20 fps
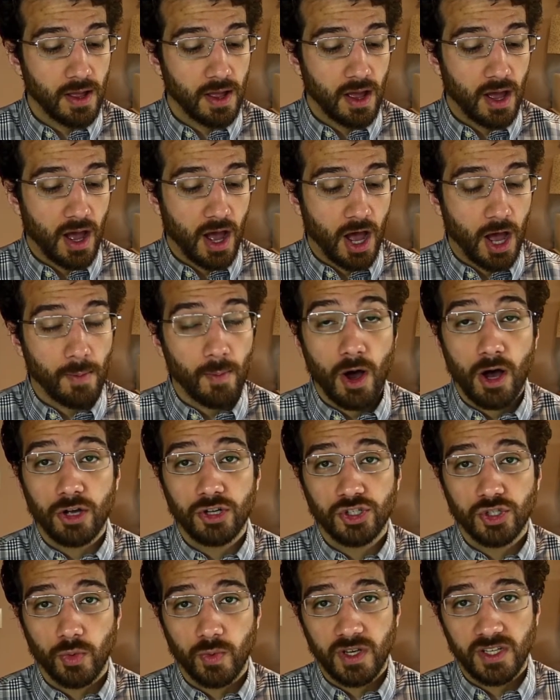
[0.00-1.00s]

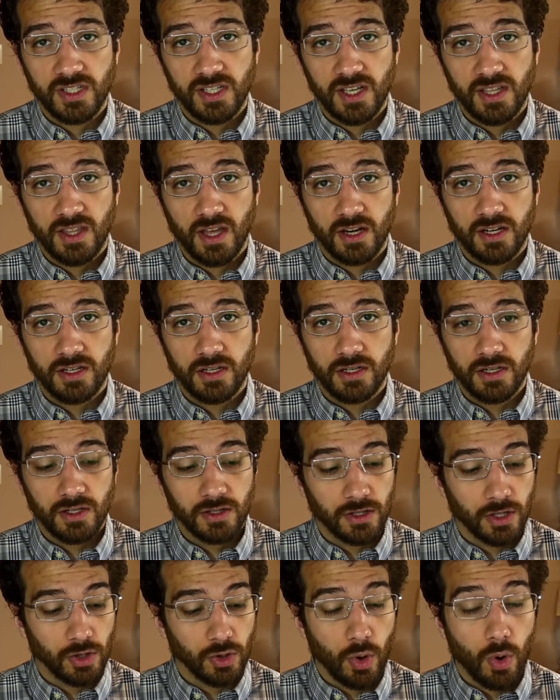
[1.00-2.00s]
Also we see that
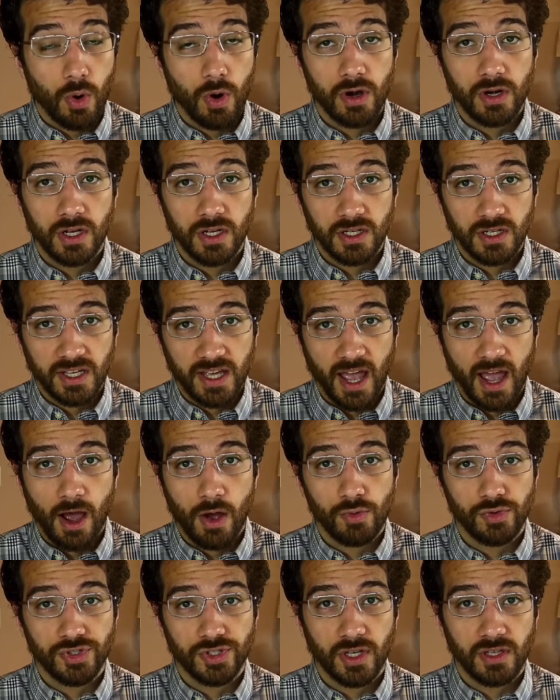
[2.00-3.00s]
the Lord
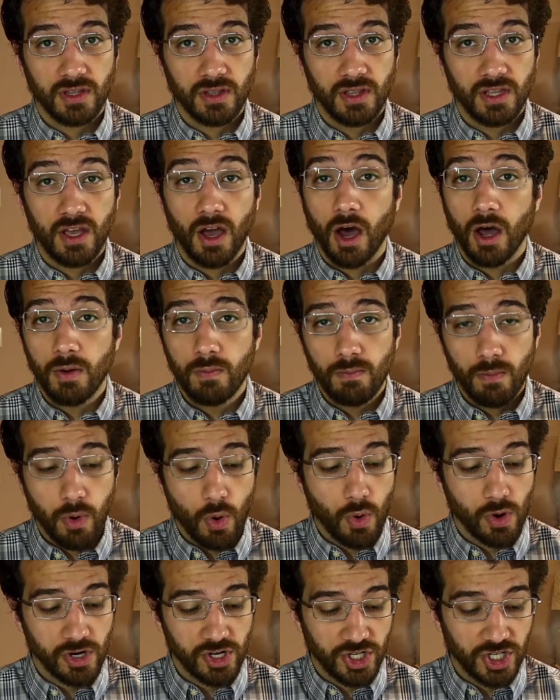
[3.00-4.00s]
counts the
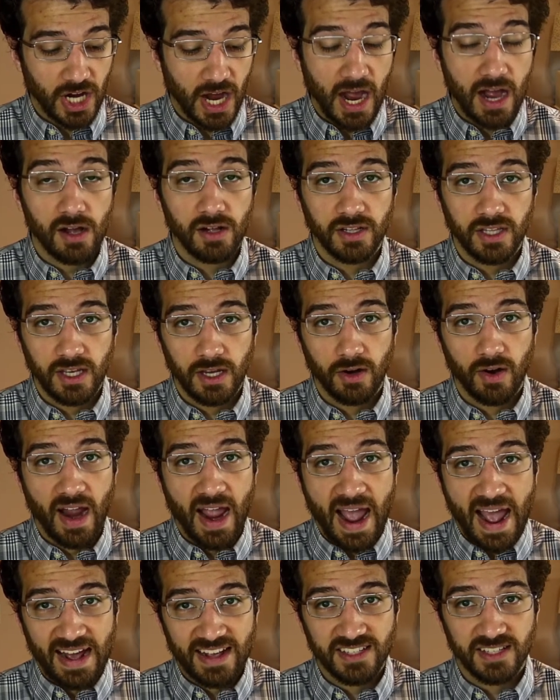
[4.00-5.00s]
unborn child here
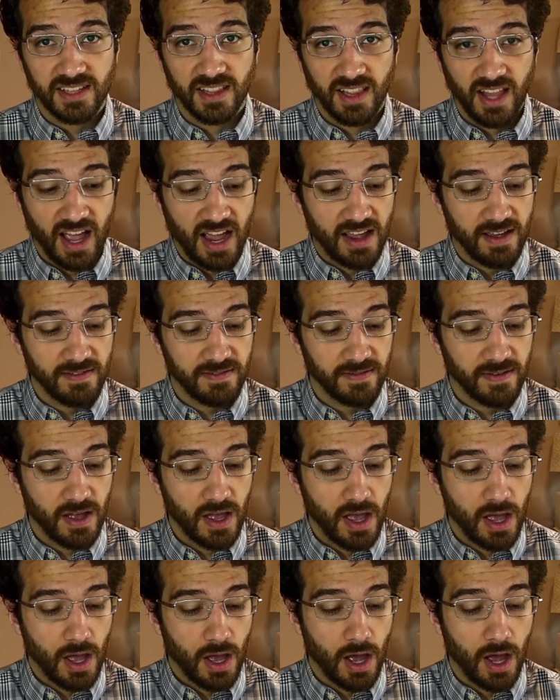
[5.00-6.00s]
as life.
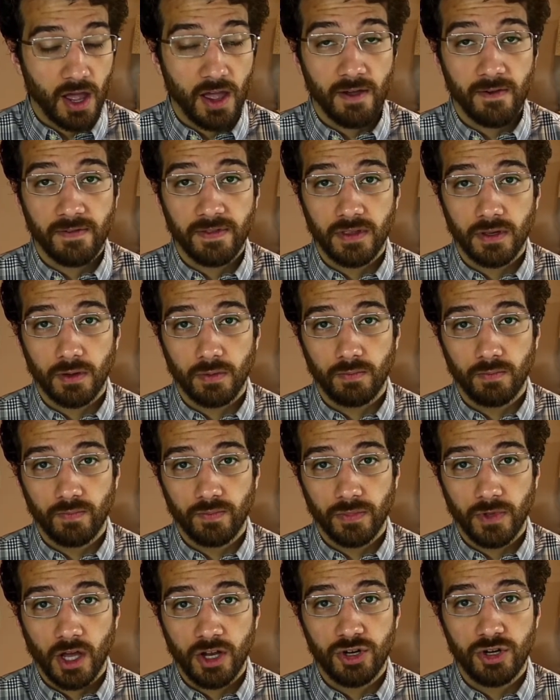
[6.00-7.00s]
If the
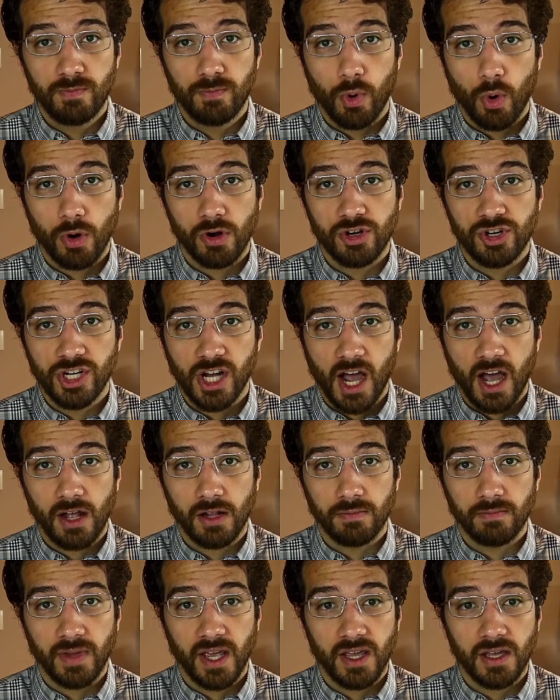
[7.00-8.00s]
unborn child
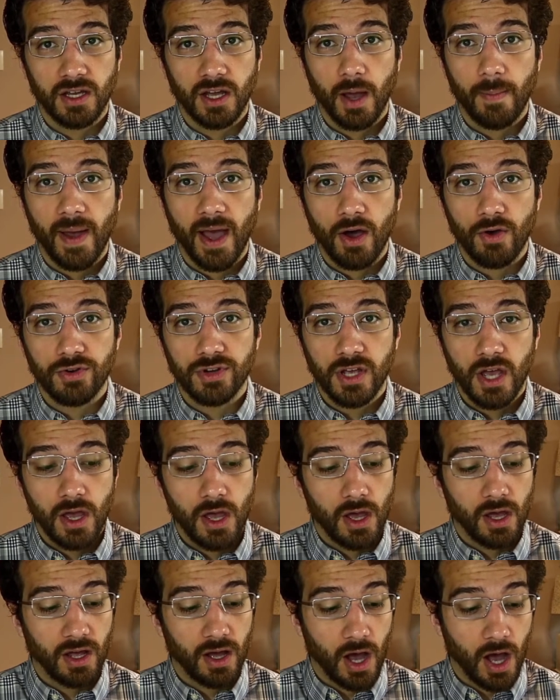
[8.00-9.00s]
may come out
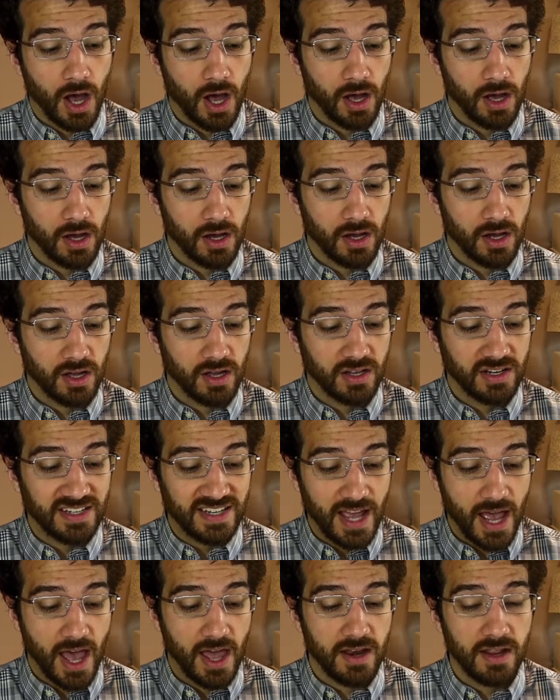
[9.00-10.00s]

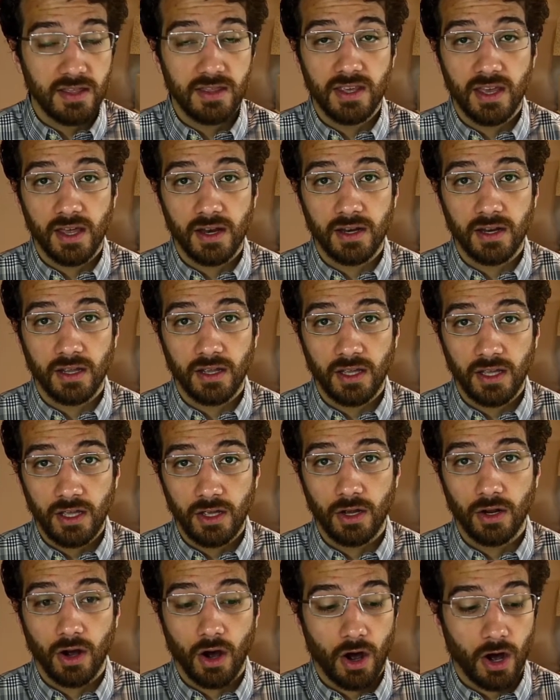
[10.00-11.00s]
dead, then he
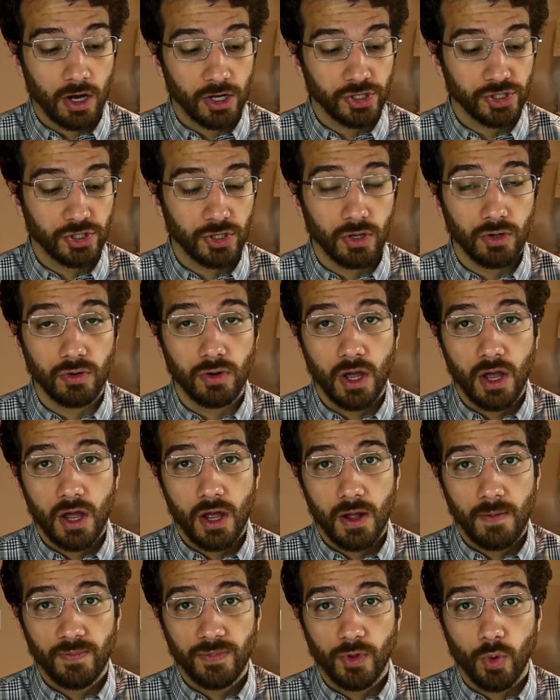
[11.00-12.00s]
also,
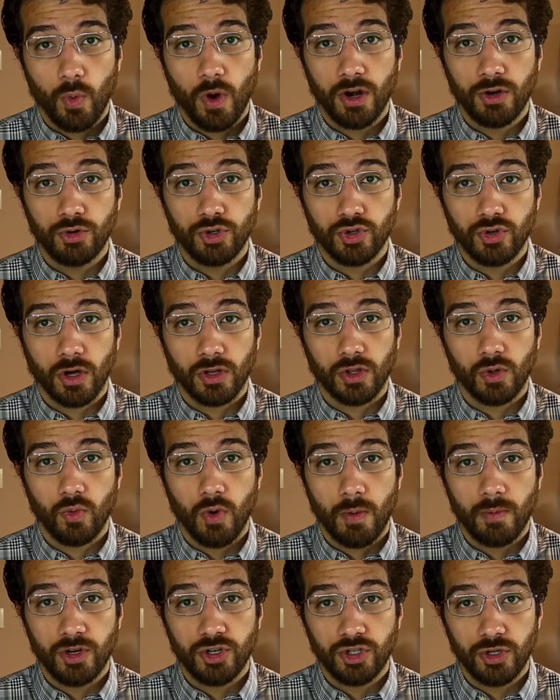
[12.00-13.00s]
the one who struck the
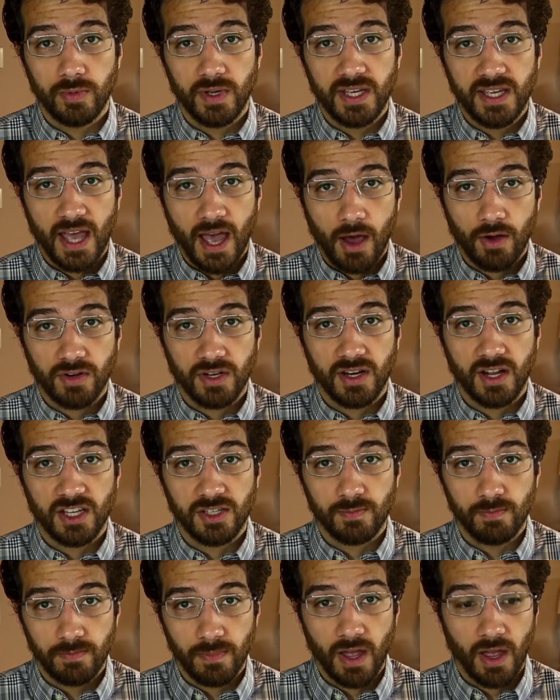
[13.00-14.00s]
woman, should be counted
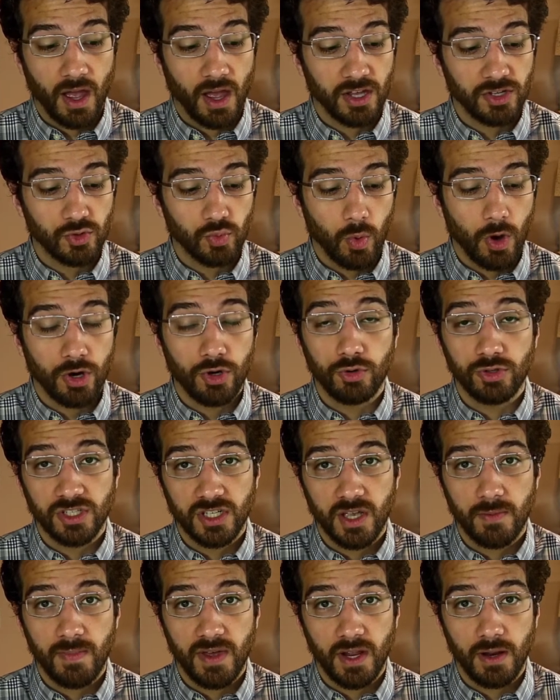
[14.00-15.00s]
as one who's
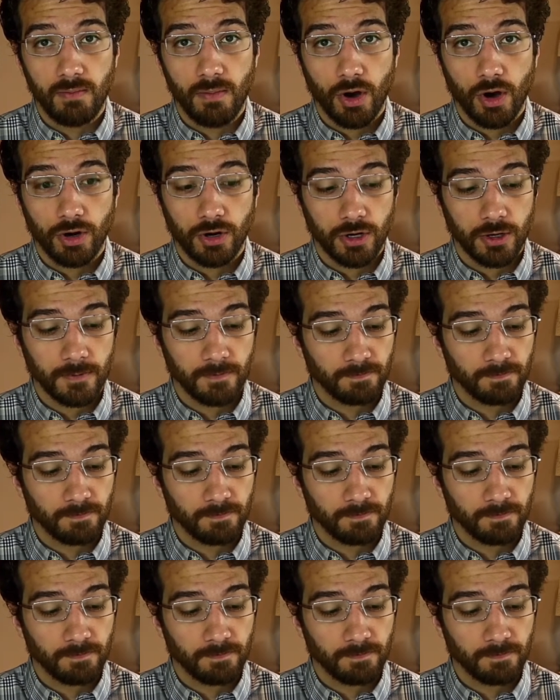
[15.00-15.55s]
committed murder.